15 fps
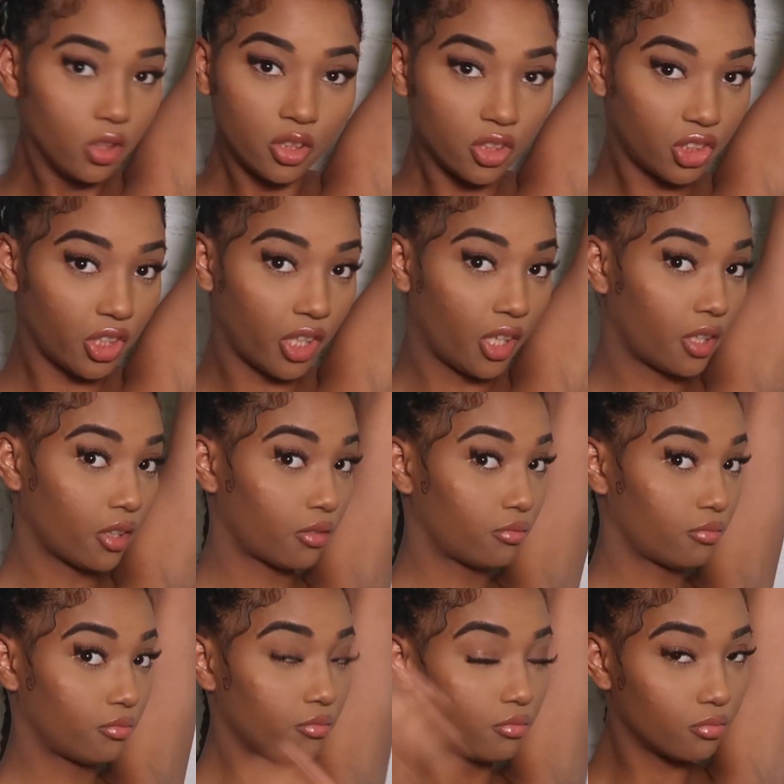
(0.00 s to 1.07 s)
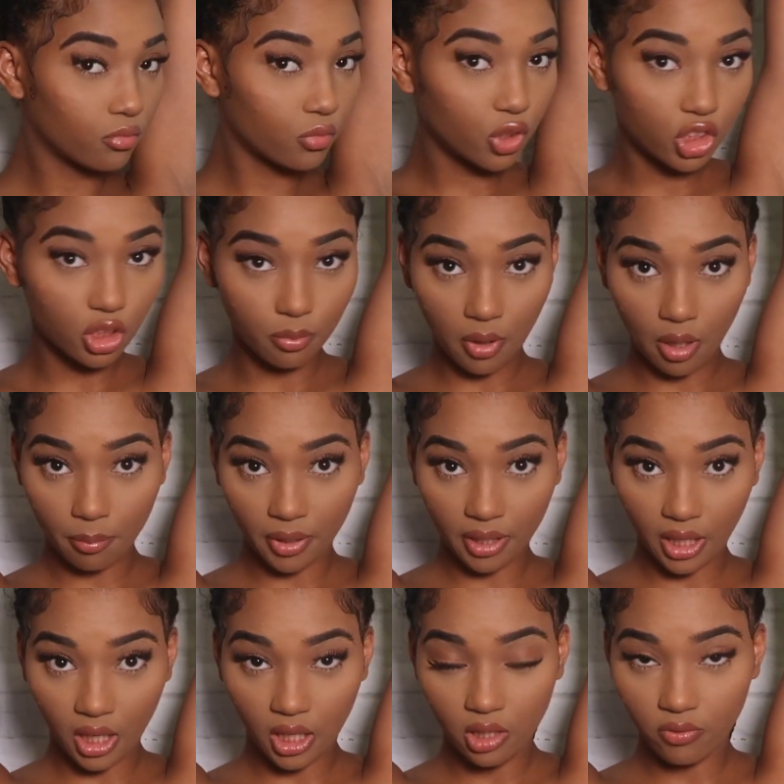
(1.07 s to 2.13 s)
Shake what your mama
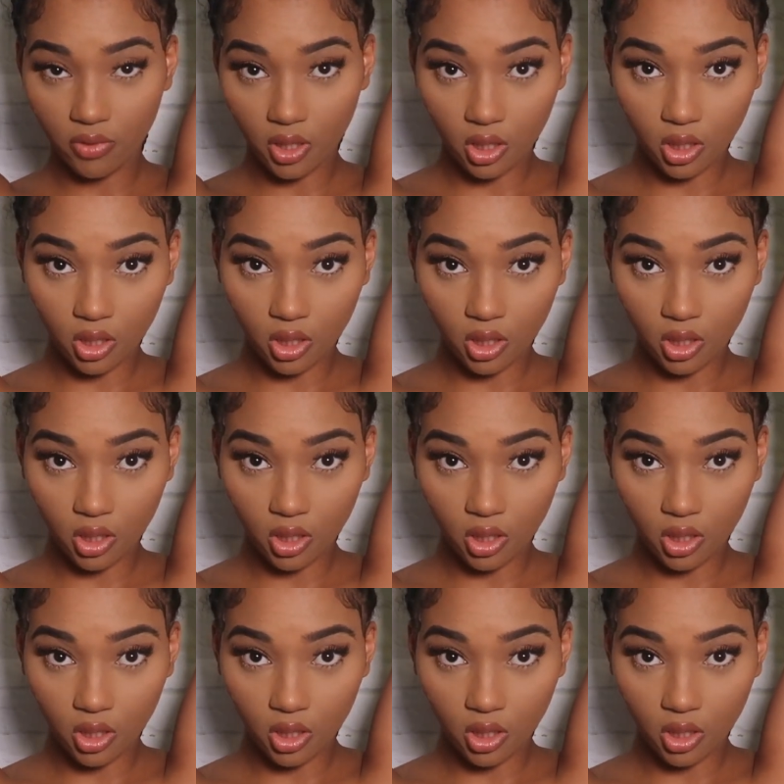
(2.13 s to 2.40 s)
gave you.